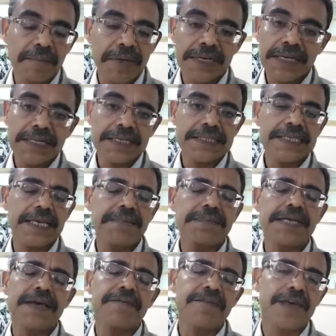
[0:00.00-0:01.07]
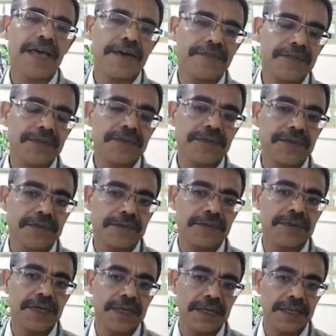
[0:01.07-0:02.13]
But at the same time, we have
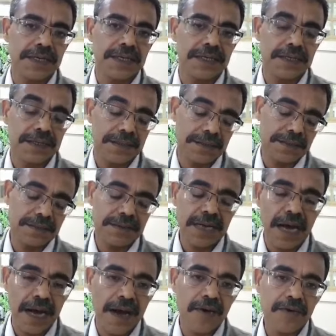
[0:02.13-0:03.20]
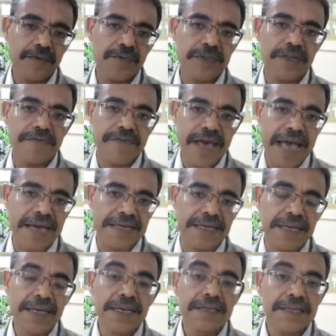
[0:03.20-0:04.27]
to account for the
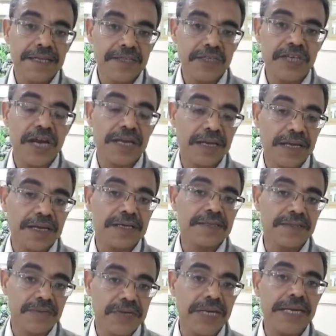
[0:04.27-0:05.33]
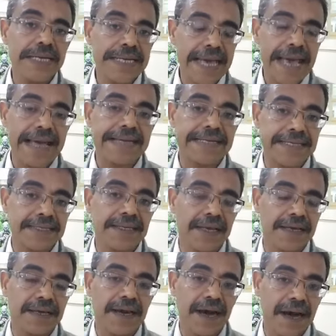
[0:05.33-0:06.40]
fact that China is really acting
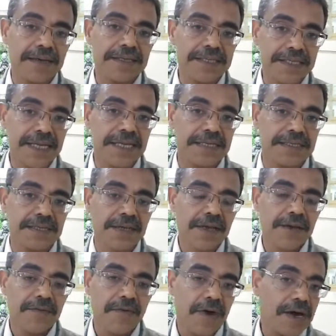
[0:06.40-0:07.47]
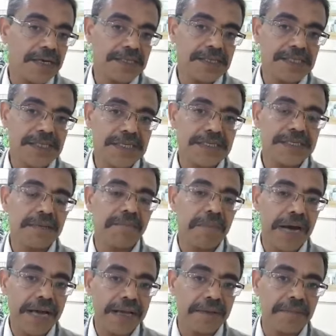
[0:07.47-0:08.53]
like a hard state. For instance, in
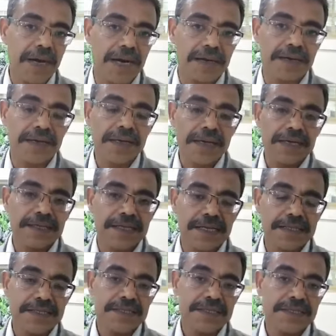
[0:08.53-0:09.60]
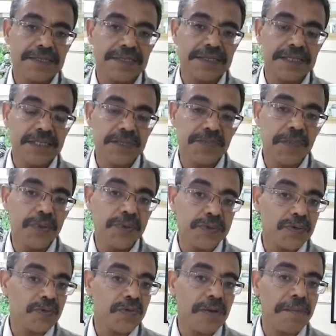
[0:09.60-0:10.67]
Myanmar, there's this
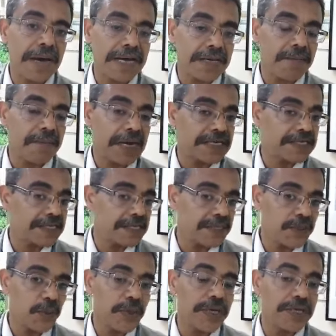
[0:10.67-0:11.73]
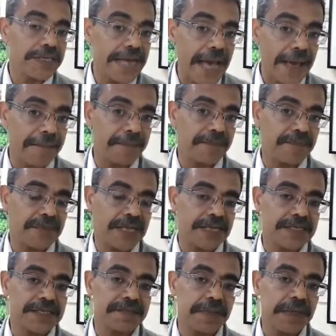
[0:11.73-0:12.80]
dispute over Maisitone Dam
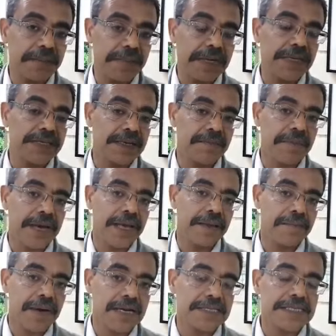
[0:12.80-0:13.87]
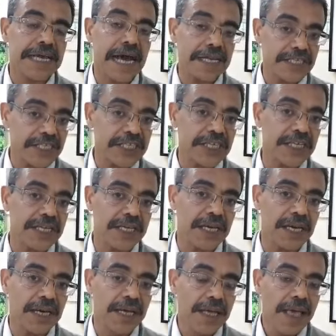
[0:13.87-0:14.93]
that is being built in Myanmar's Kachin
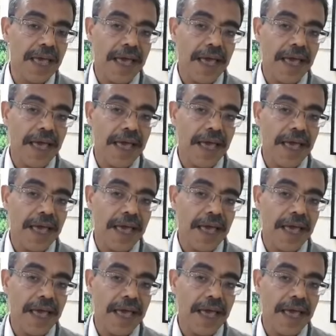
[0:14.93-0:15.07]
area.